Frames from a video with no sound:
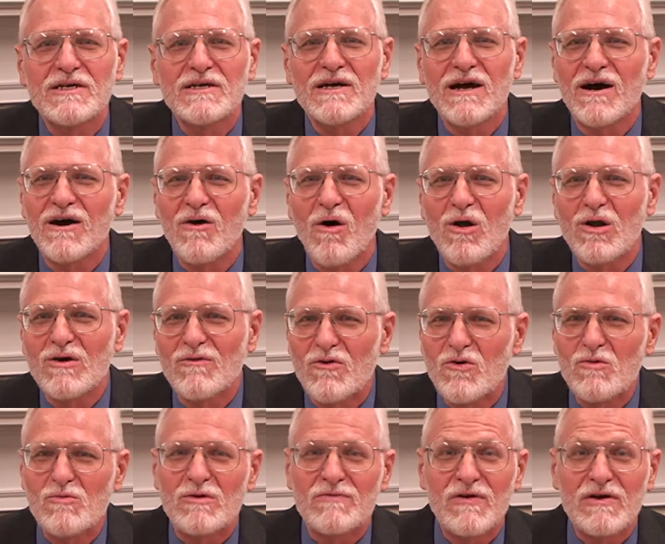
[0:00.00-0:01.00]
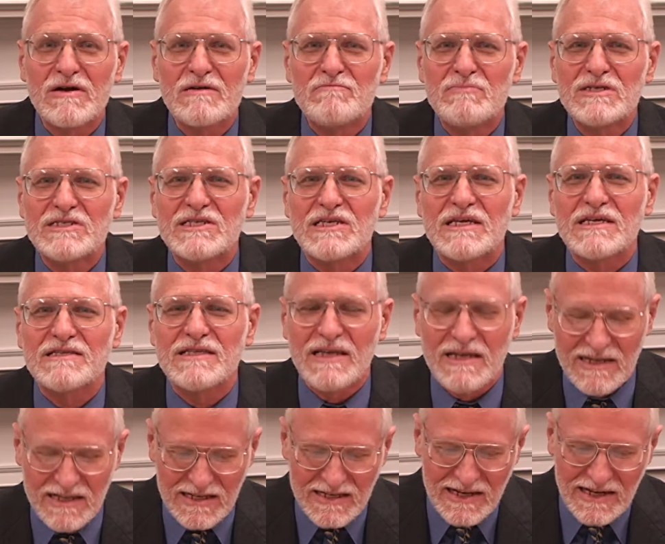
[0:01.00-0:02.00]
all of whom were very busy at the
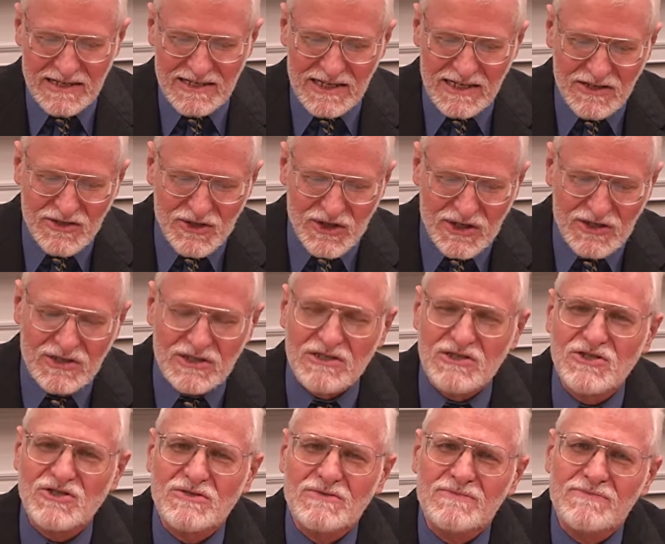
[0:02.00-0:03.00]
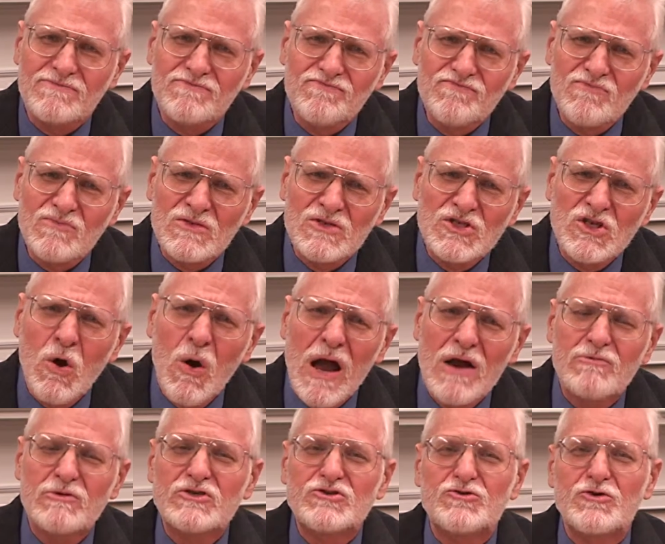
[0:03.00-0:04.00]
end of the 1960s. So I
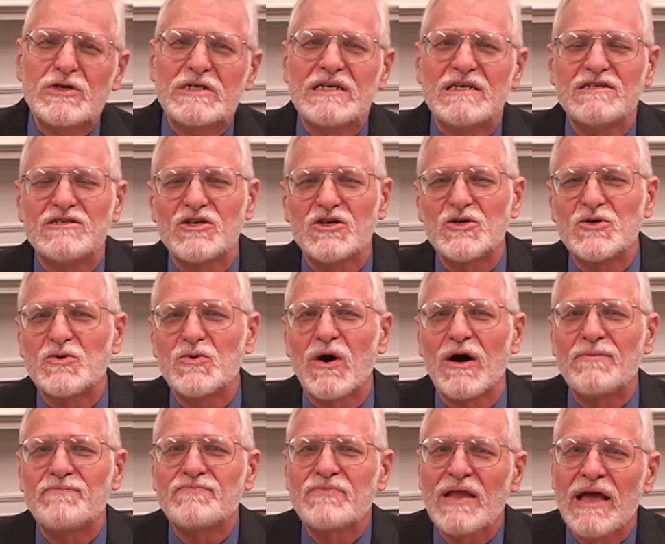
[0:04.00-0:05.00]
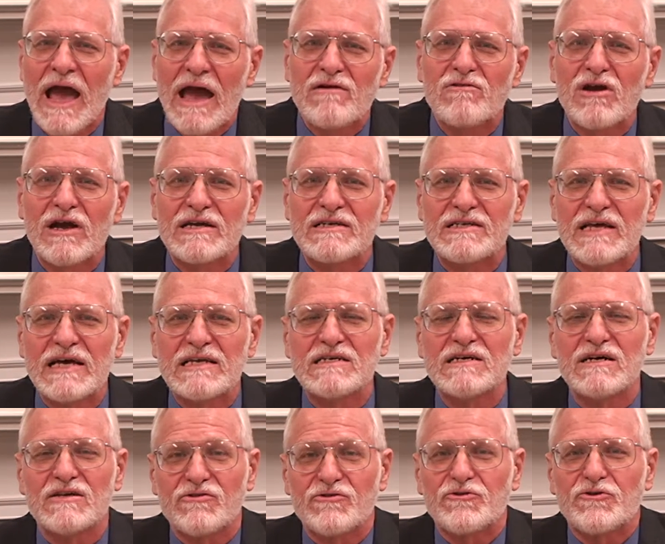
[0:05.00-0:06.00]
retreated to aggregate
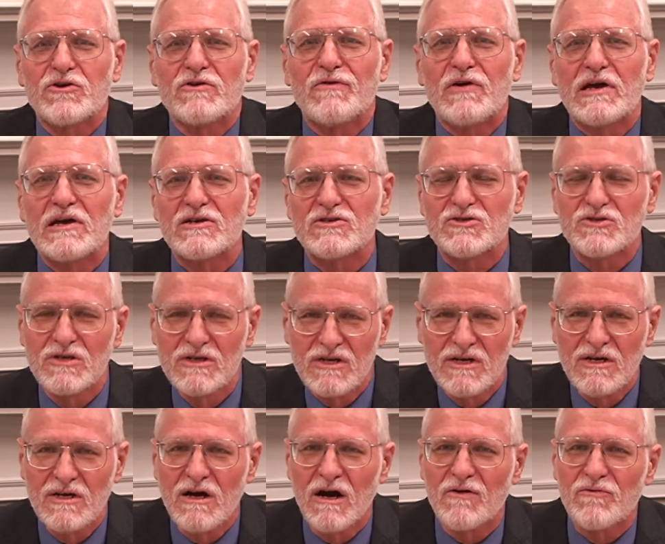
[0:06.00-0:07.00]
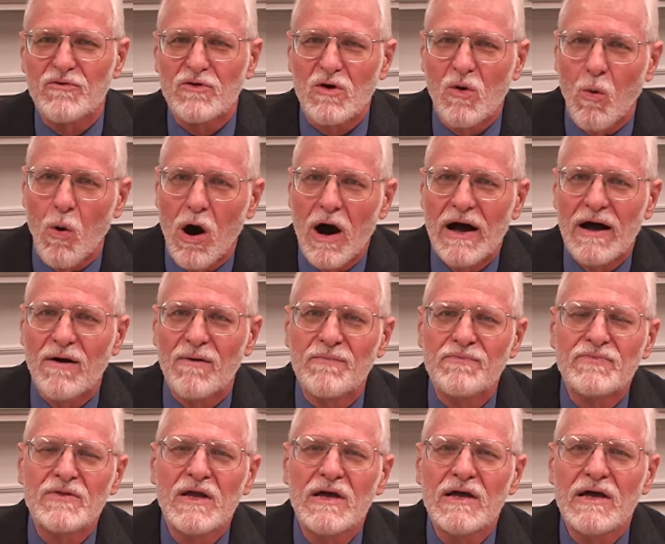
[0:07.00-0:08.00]
data and surveys for a while,
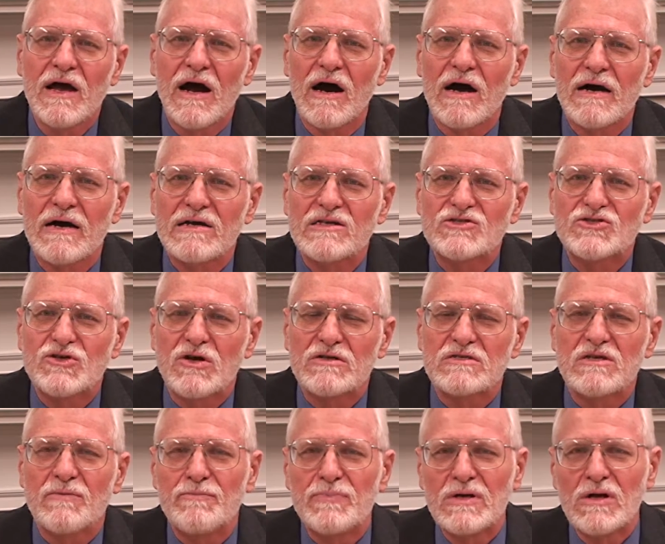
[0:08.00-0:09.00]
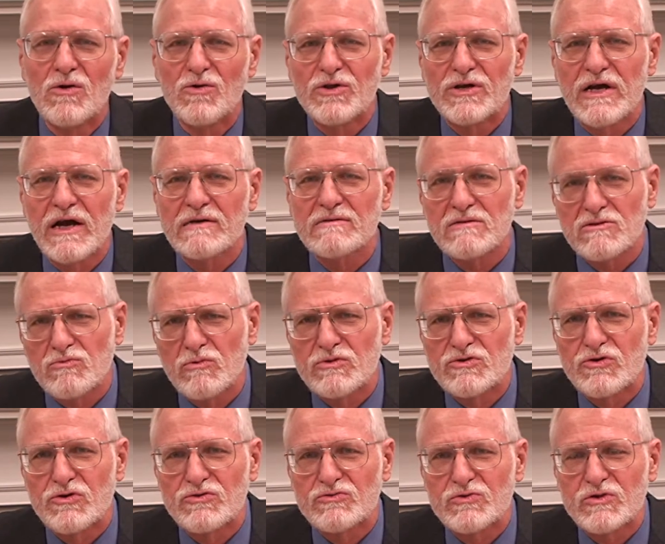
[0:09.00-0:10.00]
and started to build a kind of
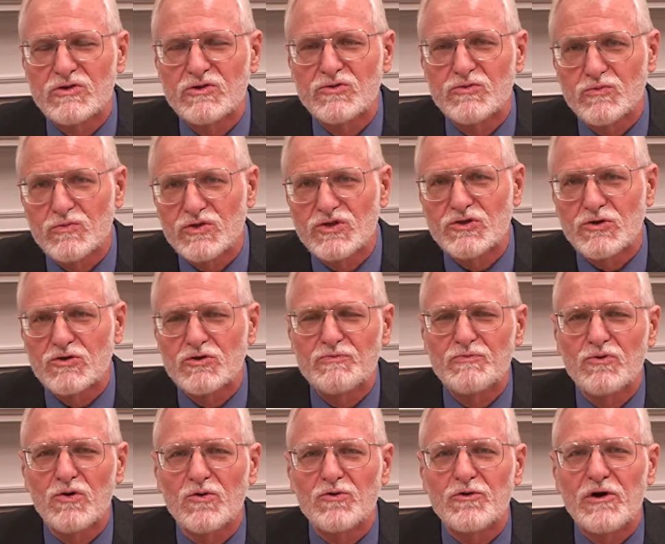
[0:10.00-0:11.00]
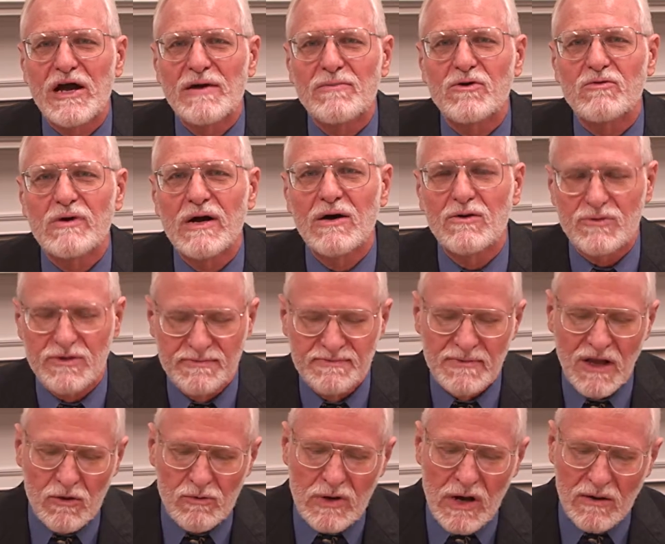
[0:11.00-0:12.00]
research program around
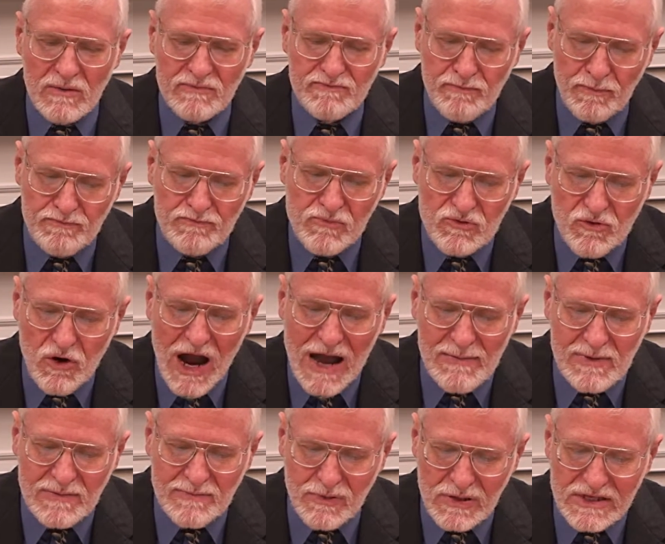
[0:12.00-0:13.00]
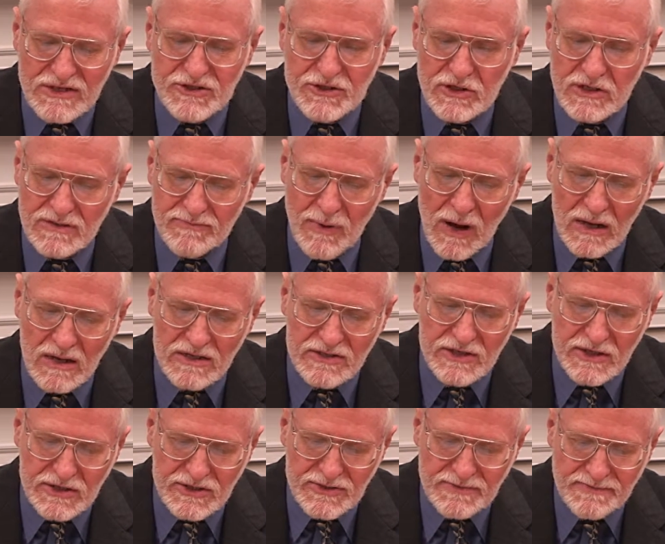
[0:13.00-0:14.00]
crime and policing and
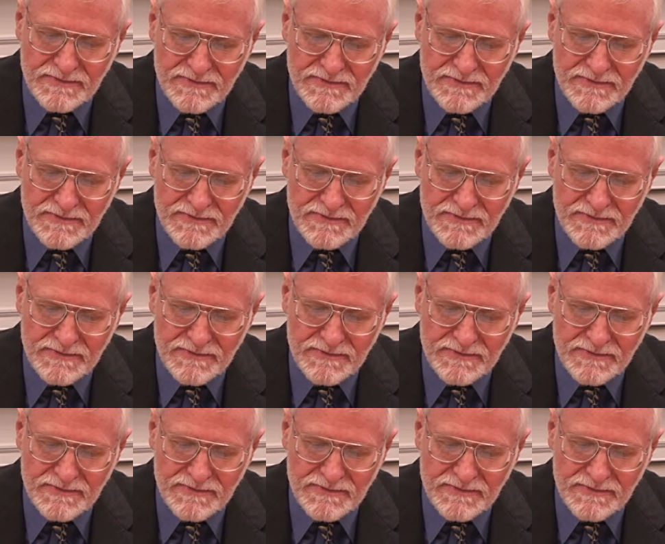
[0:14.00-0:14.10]
politics.